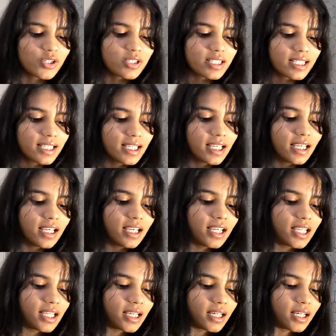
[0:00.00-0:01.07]
course
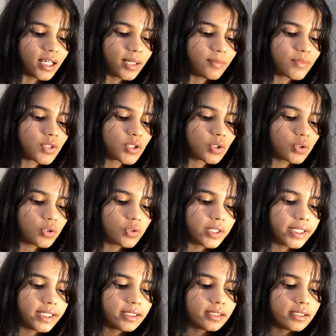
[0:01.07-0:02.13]
um, so
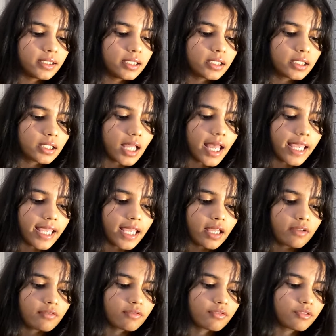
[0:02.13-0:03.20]
here I
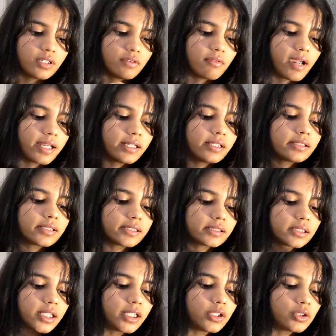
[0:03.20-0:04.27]
have divided
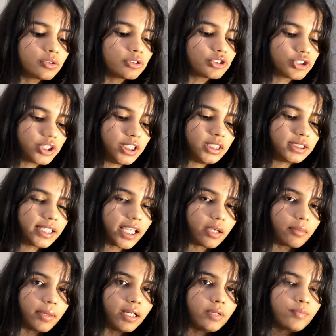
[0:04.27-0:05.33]
this into three
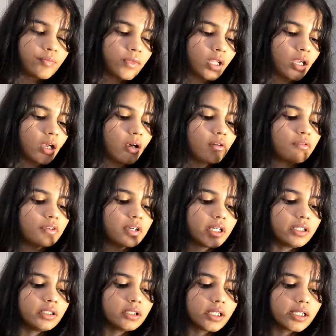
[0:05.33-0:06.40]
segments
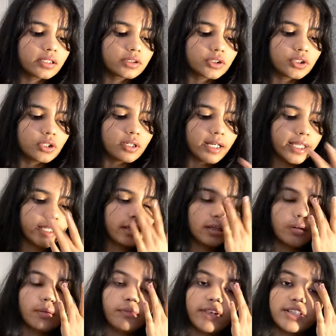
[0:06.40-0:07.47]
one is your like
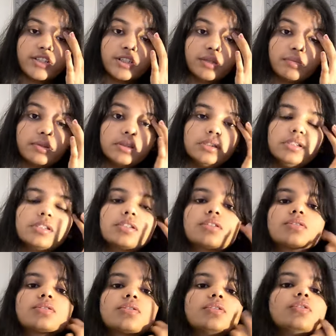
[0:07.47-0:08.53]
uh, vegetables
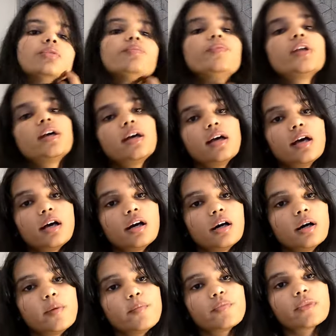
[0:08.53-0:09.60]
so
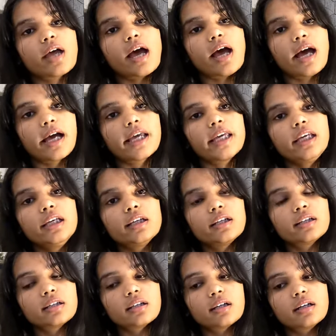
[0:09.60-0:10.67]
um, I
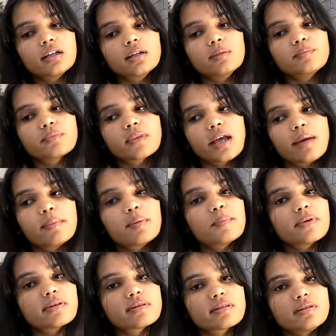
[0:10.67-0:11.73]
um, I'm a
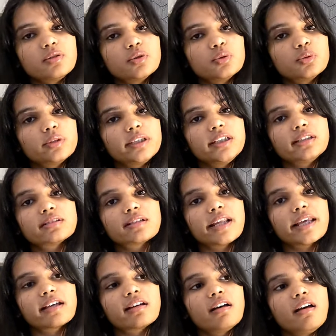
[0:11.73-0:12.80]
person who eats
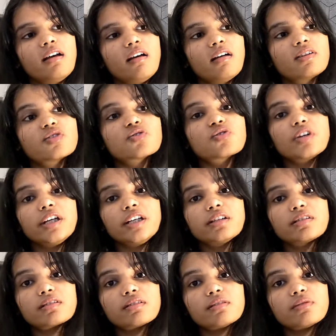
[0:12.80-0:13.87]
like street
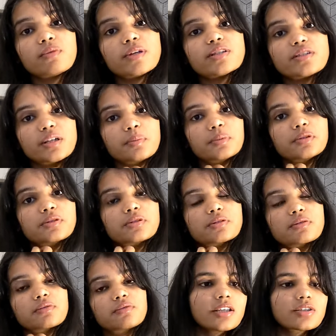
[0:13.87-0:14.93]
uh,
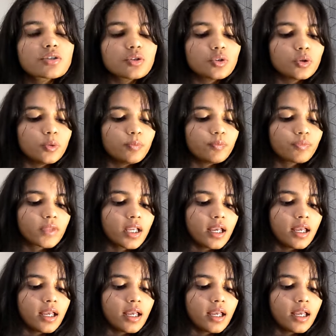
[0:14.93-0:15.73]
vegetables so